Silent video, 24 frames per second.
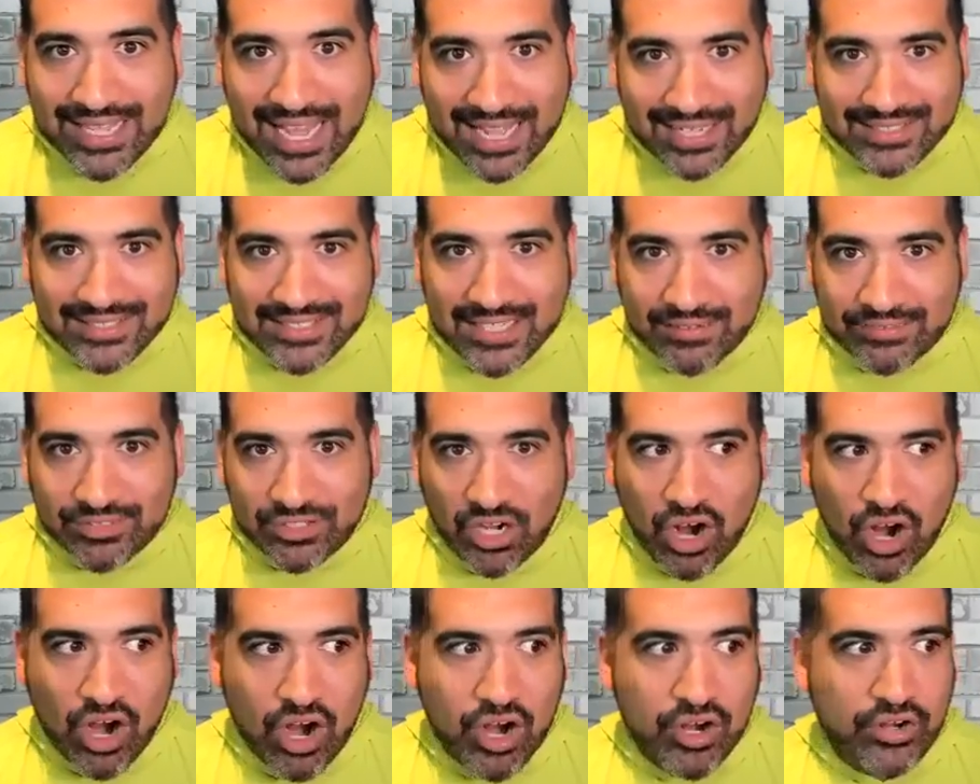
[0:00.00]
That stuff's
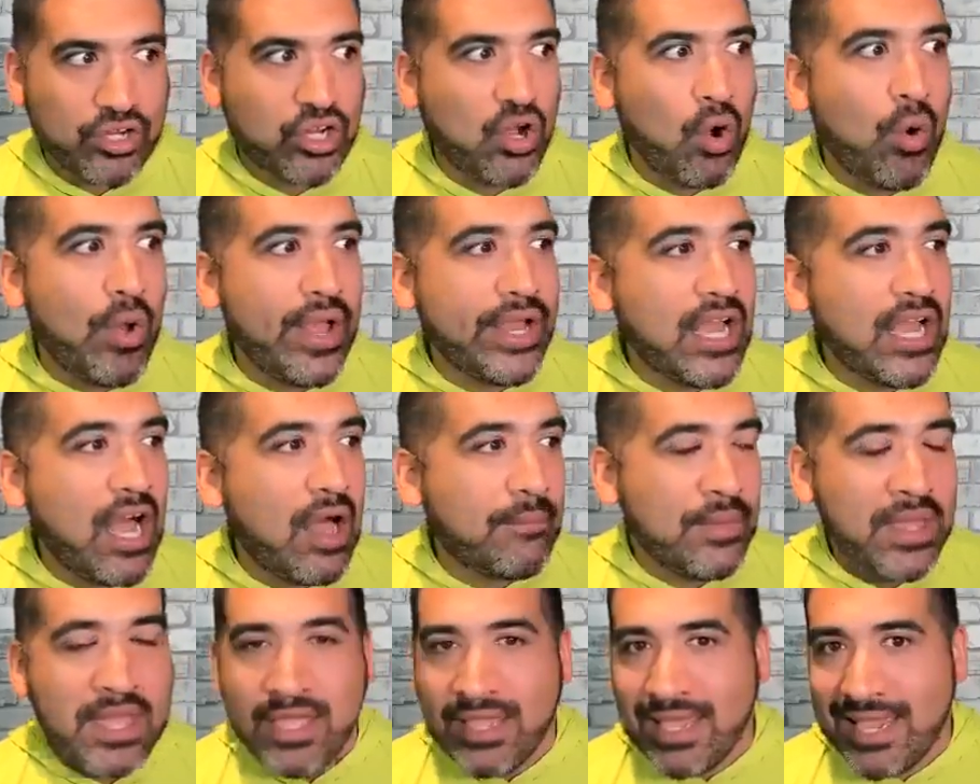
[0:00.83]
hard. Going
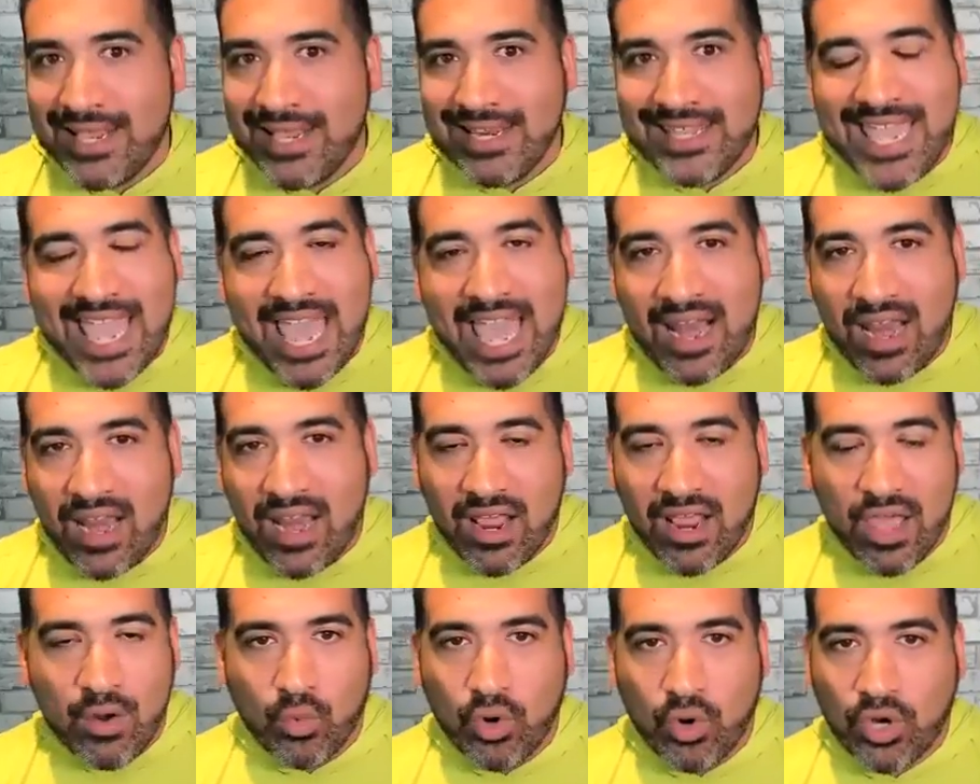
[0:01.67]
up in
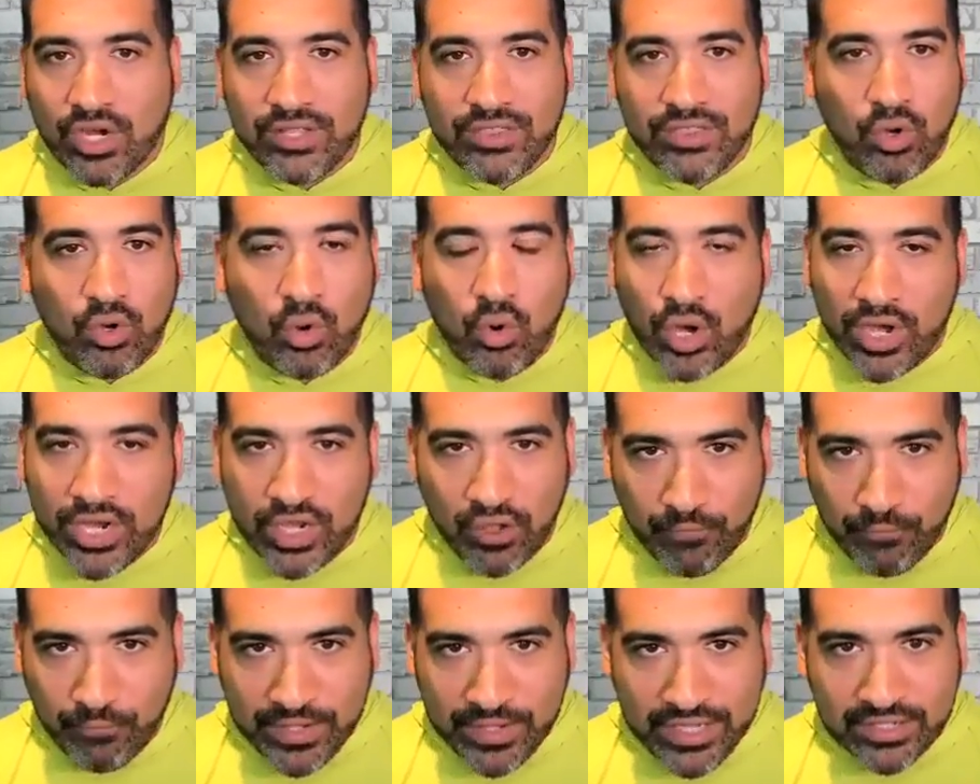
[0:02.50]
Canada and working the
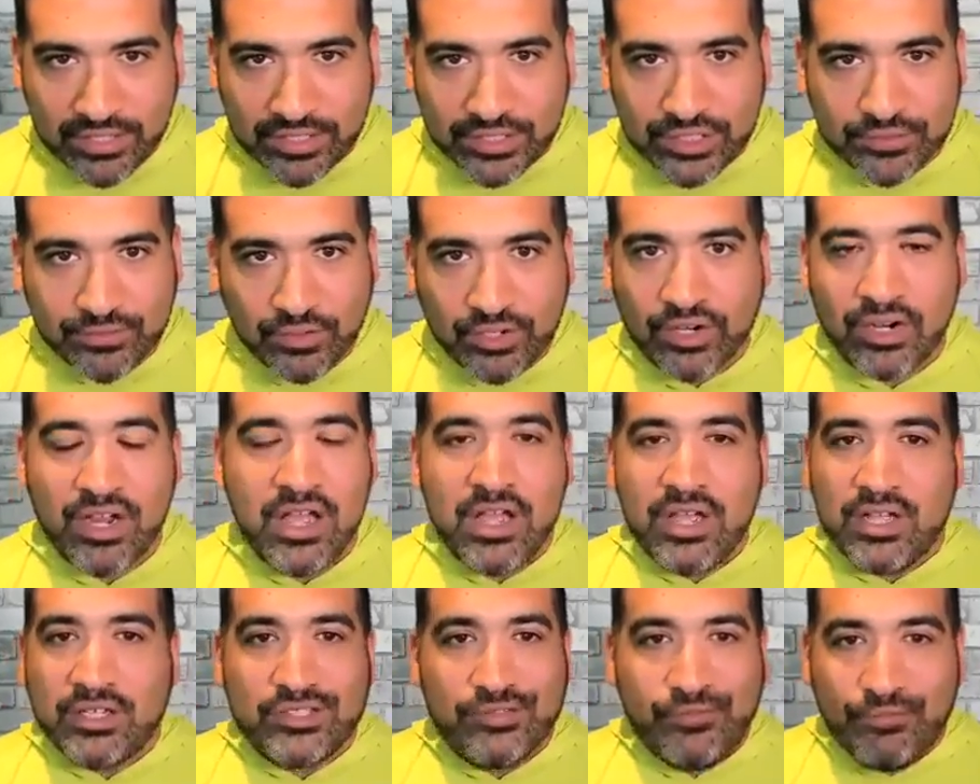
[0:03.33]
oil fields for
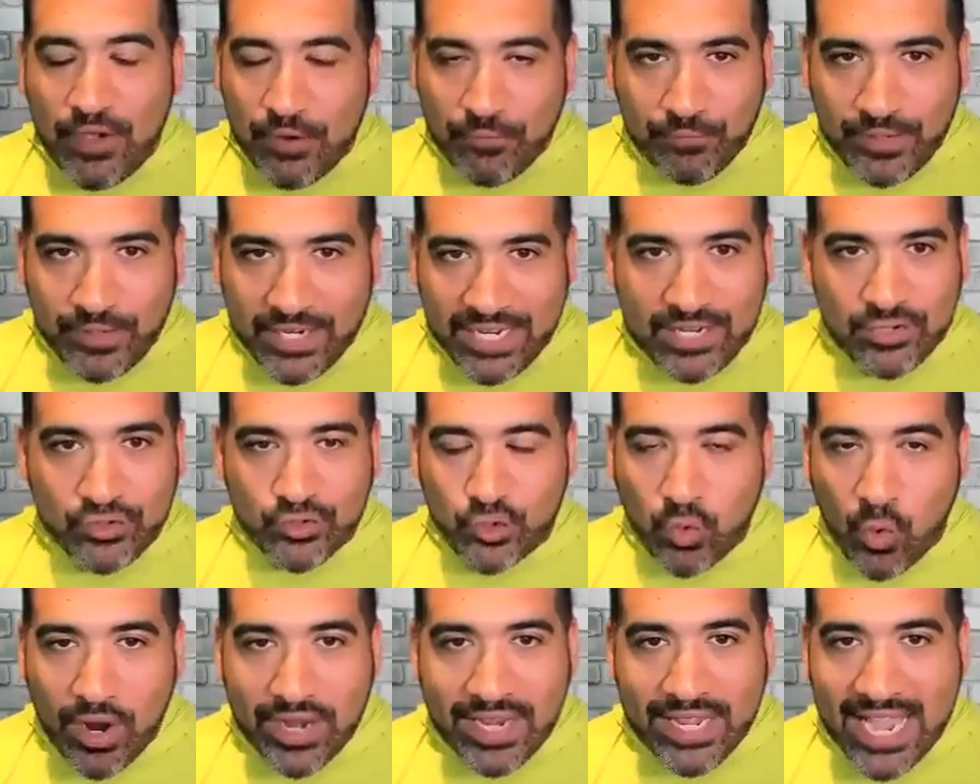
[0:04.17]
15,
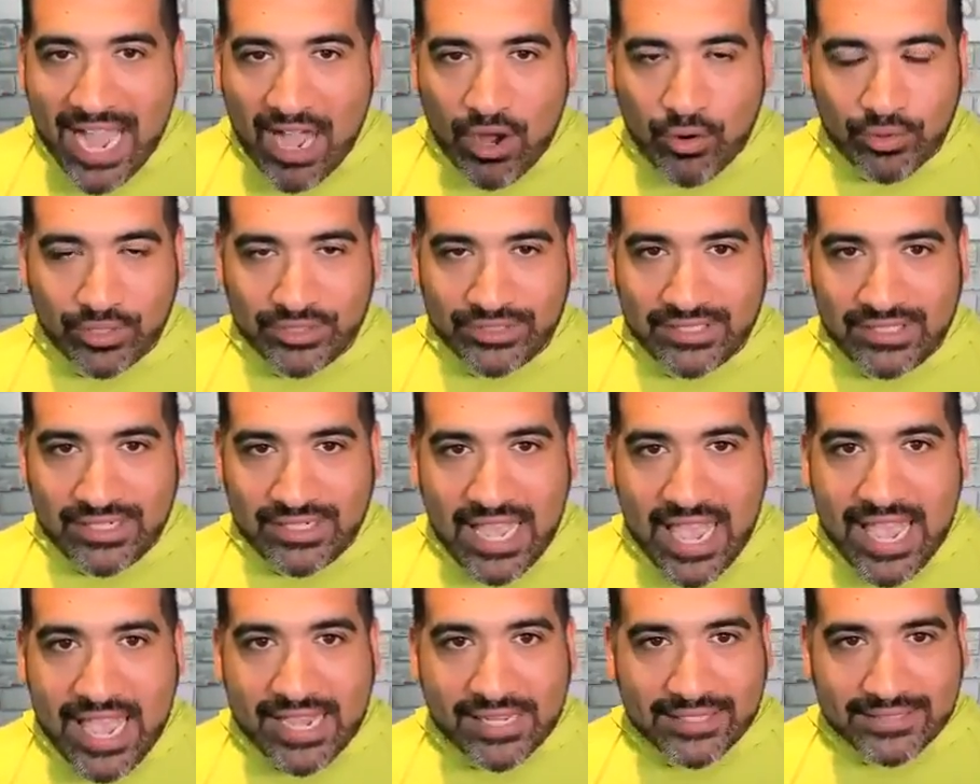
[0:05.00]
20 hours a
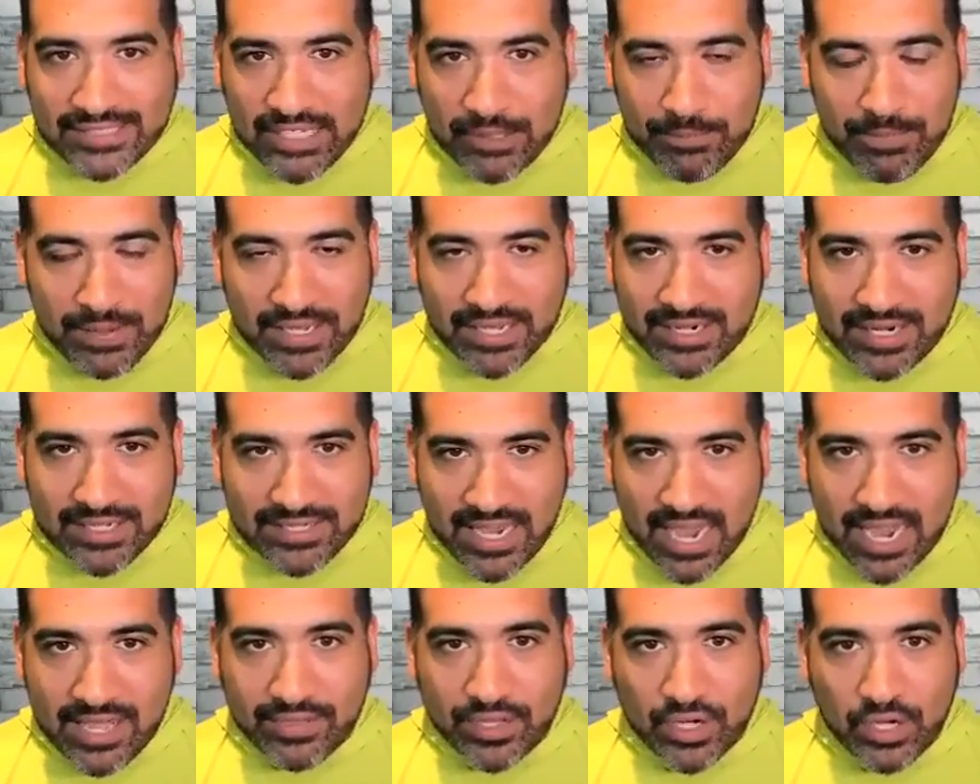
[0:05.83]
day and sleeping in a
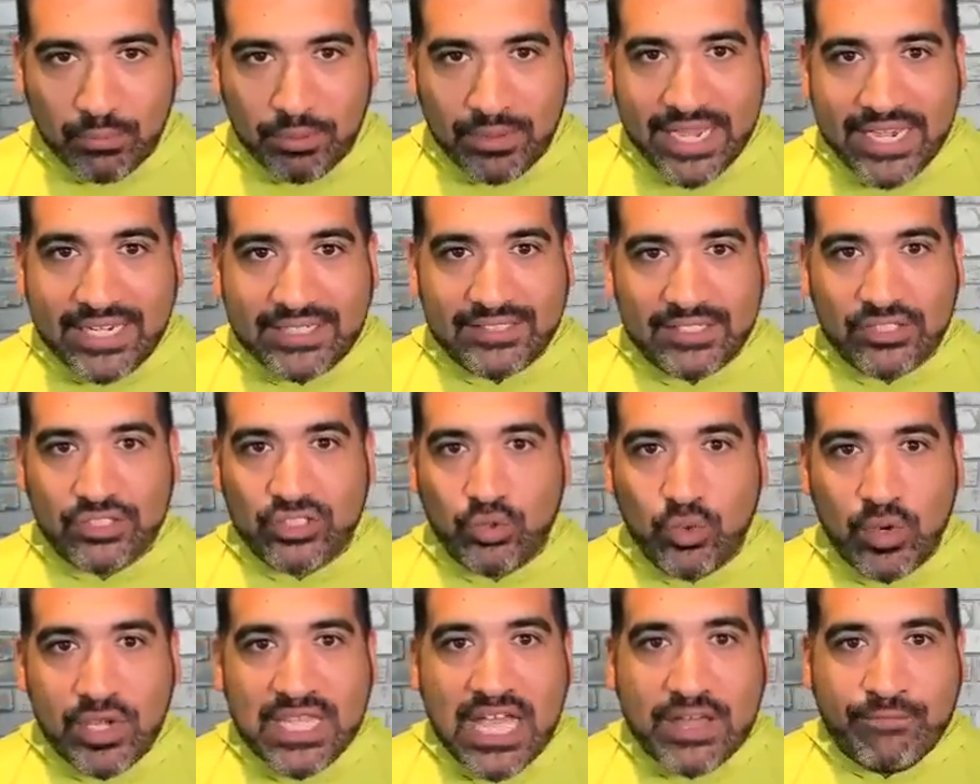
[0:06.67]
tiny little place and
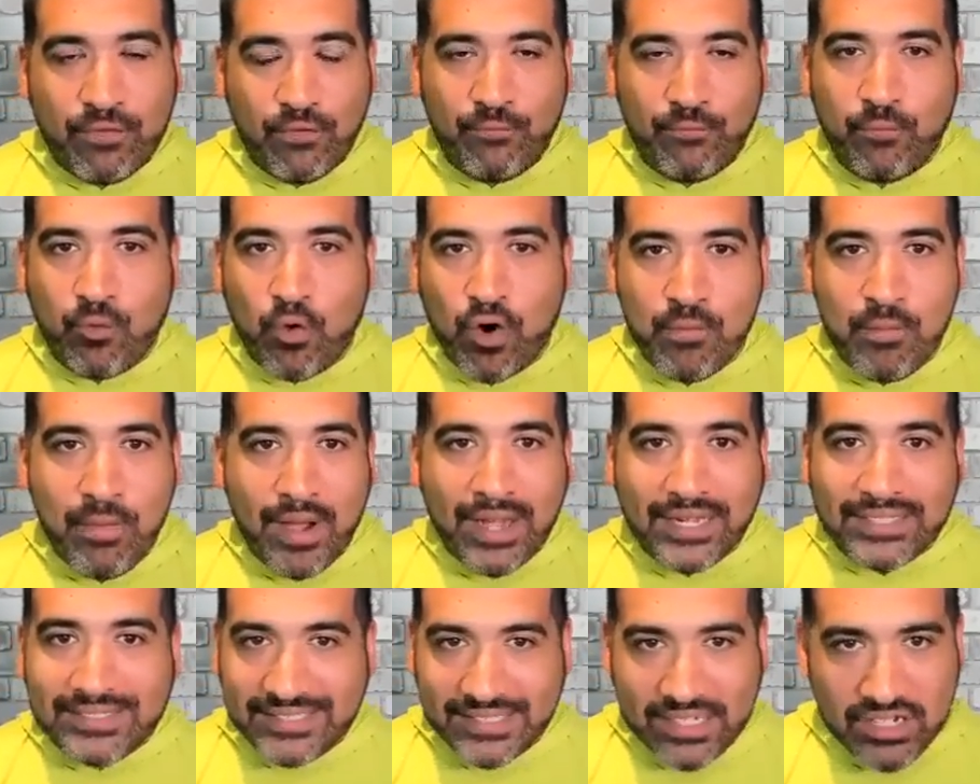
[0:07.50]
doing that for 4
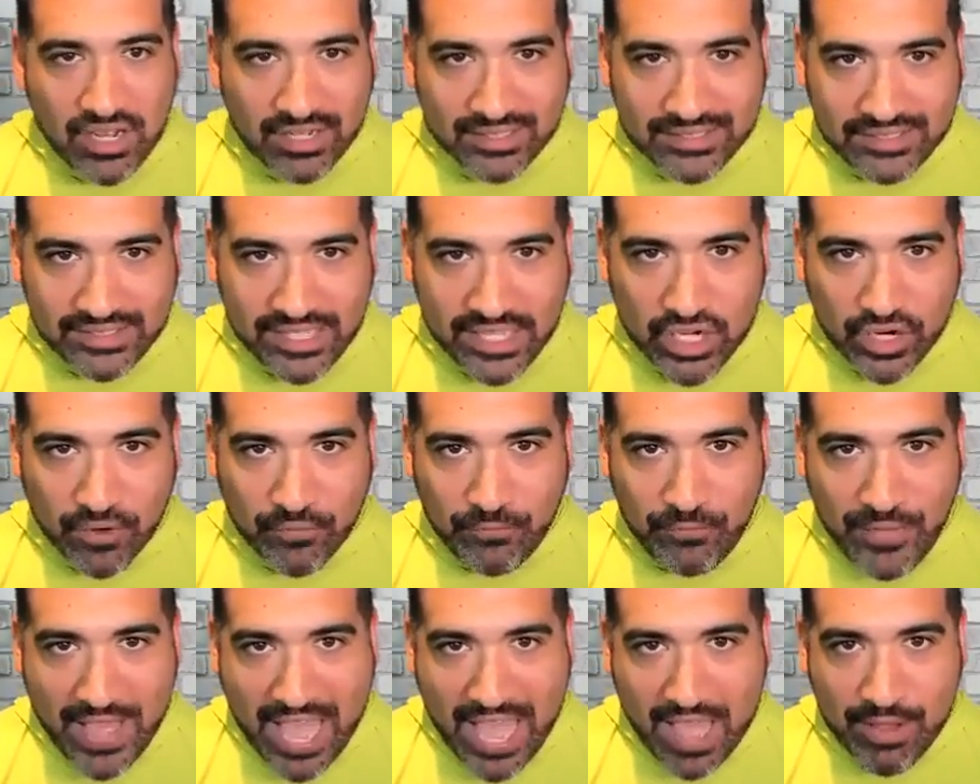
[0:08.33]
months and not seeing your
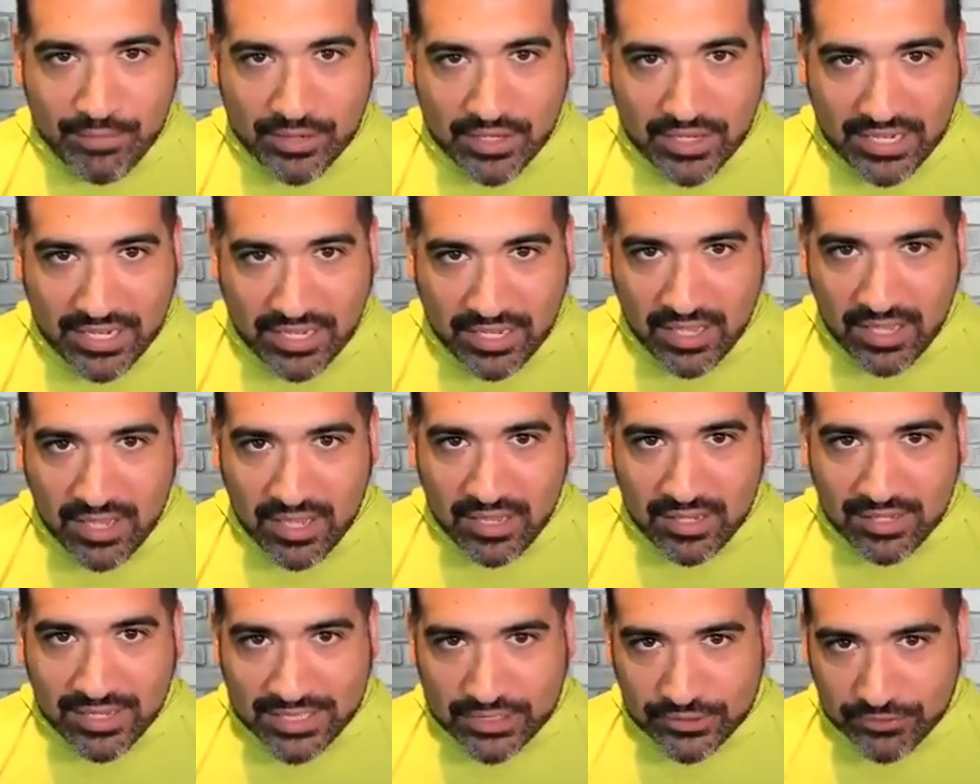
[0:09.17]
family.
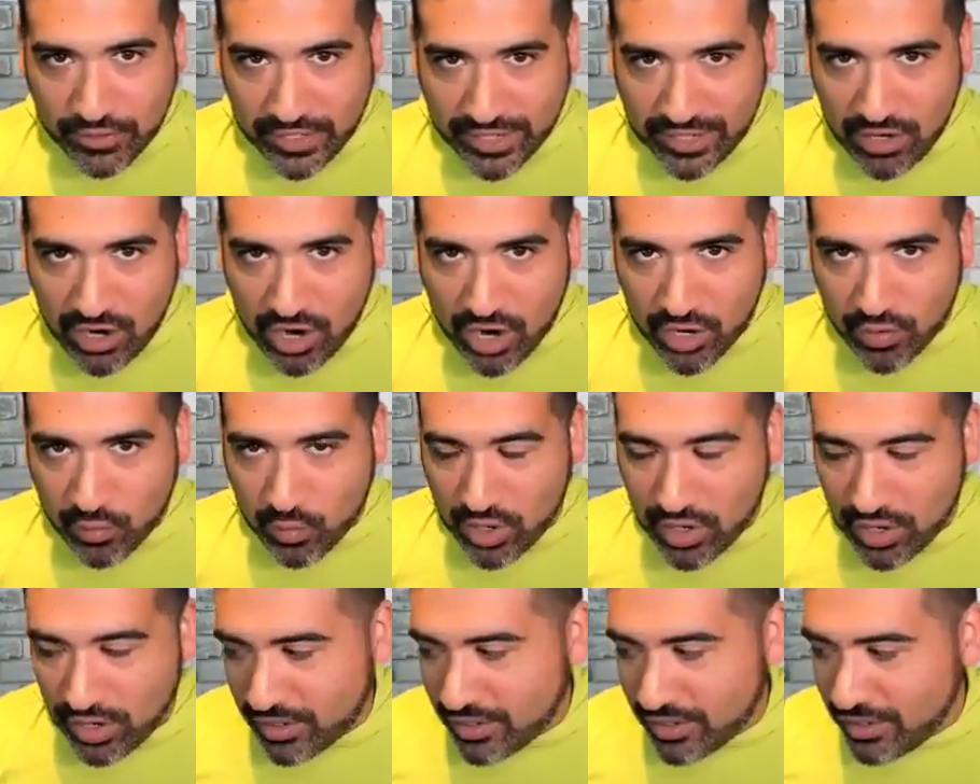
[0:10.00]
That's friggin' hard
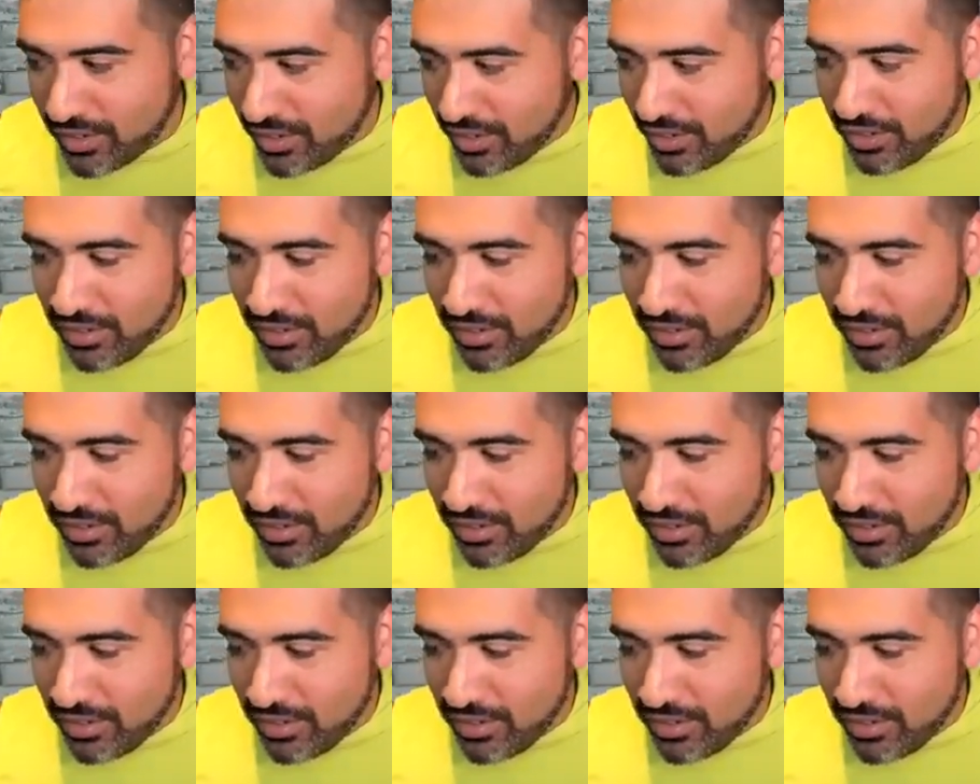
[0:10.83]
work.